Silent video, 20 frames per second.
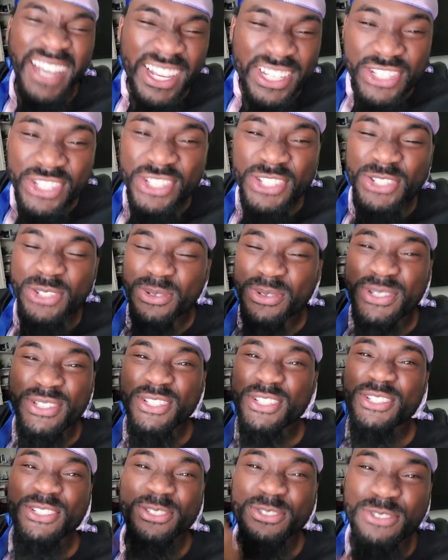touches you. It
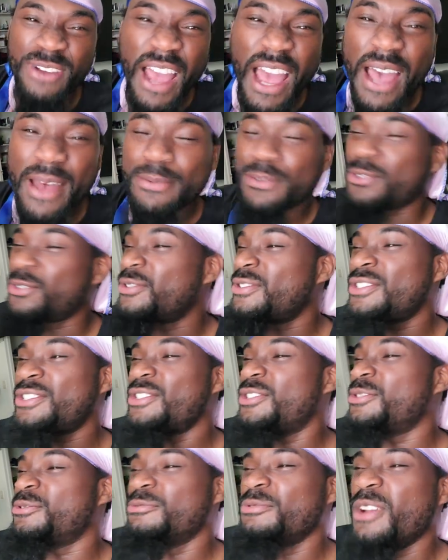just grabs you. It
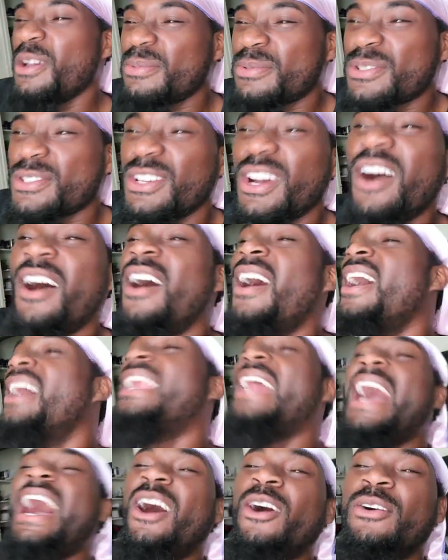just rips your
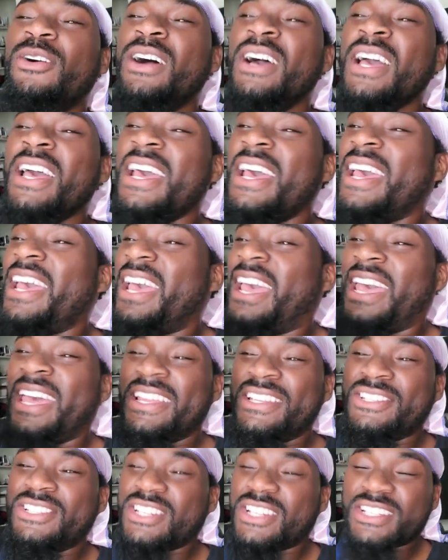heart out,
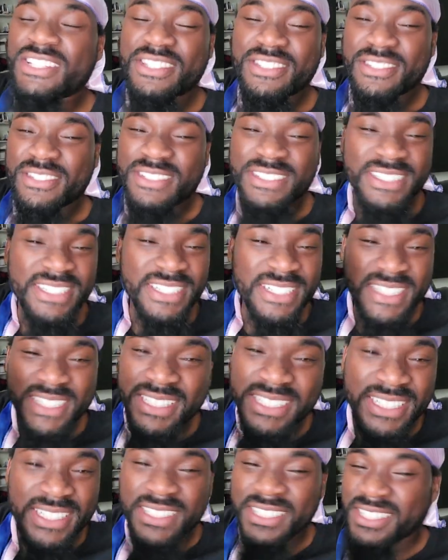and just
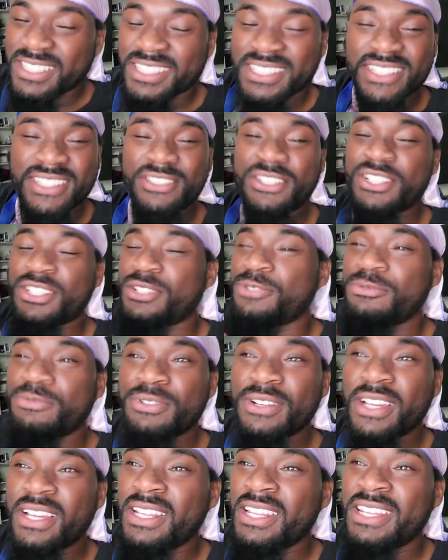uh, just just
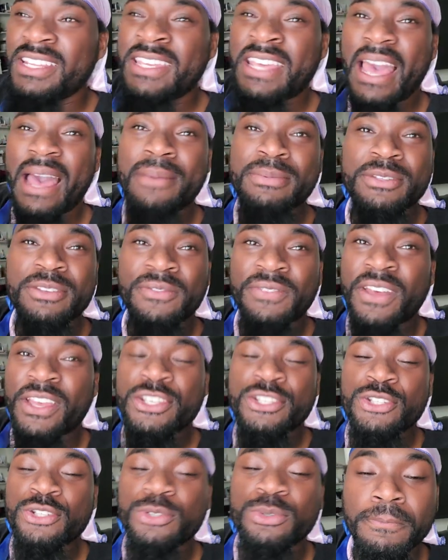really
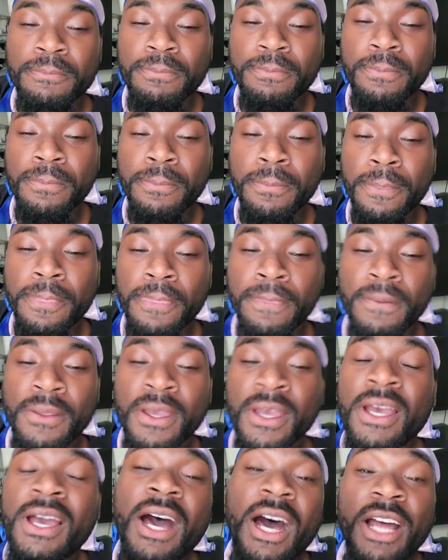captivates you.
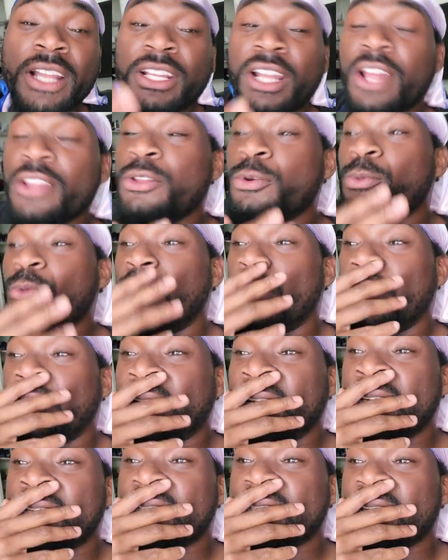Another
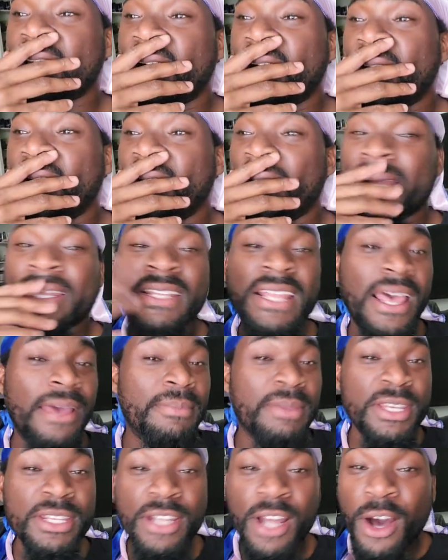one is uh,
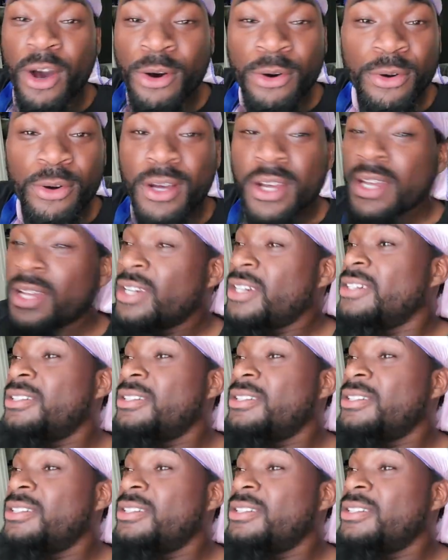Let Me Know